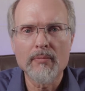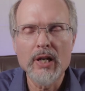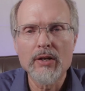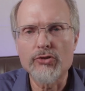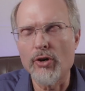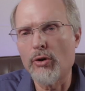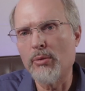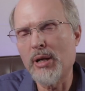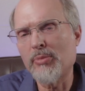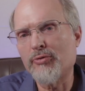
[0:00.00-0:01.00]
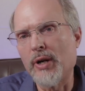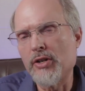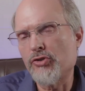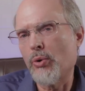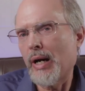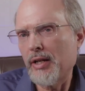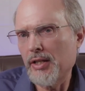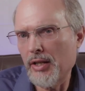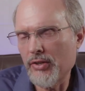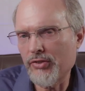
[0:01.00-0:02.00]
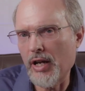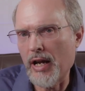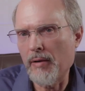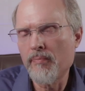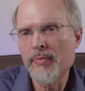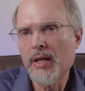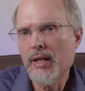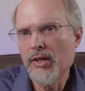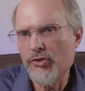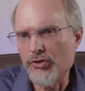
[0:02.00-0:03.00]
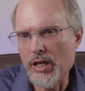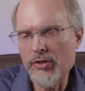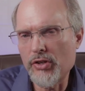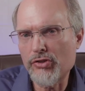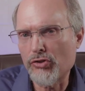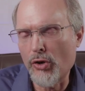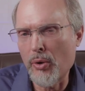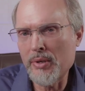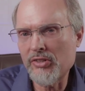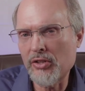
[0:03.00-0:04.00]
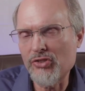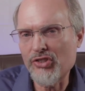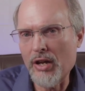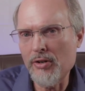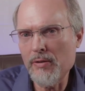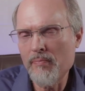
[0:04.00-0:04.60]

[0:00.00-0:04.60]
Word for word: So remember, friend, as you go out into this day, Jesus is always at the center.